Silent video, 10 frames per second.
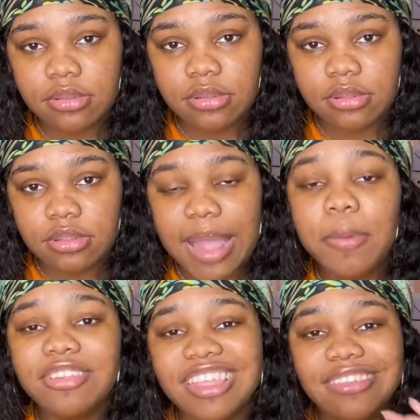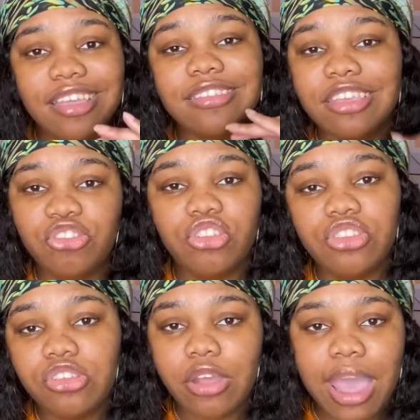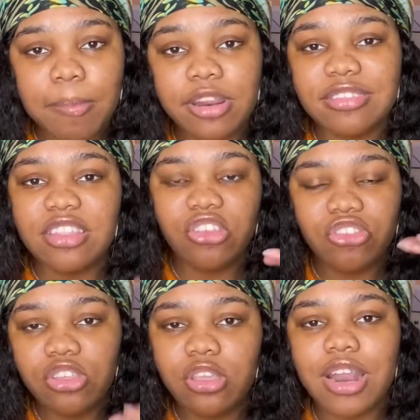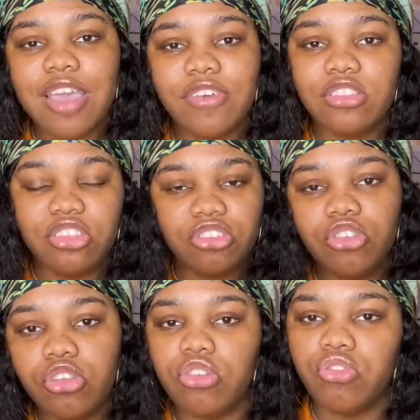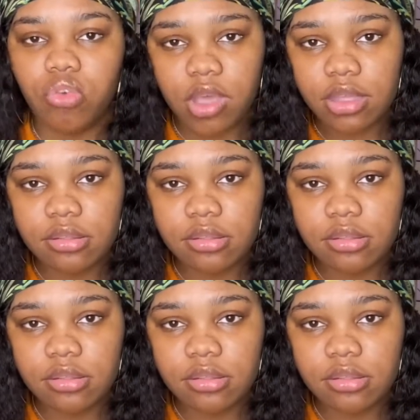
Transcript: That person is addition to your happiness, addition to your life, addition to your joy.